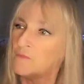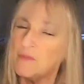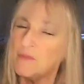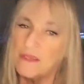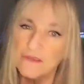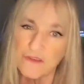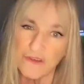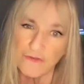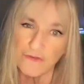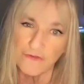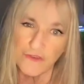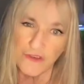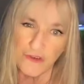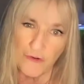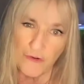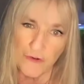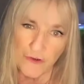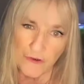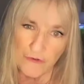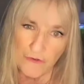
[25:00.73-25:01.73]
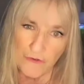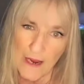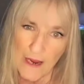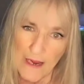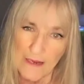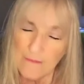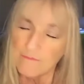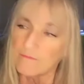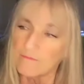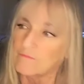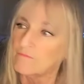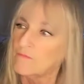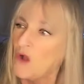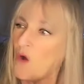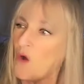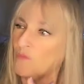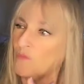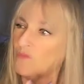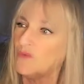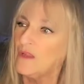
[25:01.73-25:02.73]
Pistol's doing great.
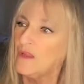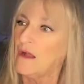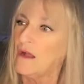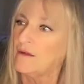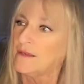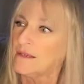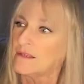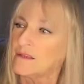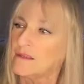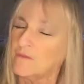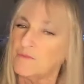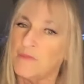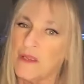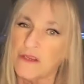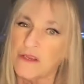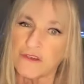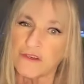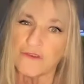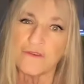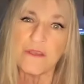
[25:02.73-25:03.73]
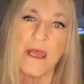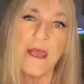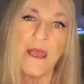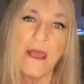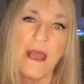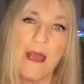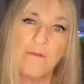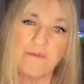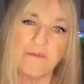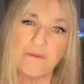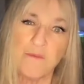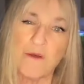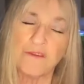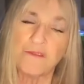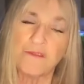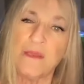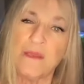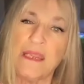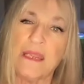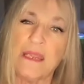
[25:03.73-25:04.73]
Hopefully, I'll get some pictures. I'm supposed to be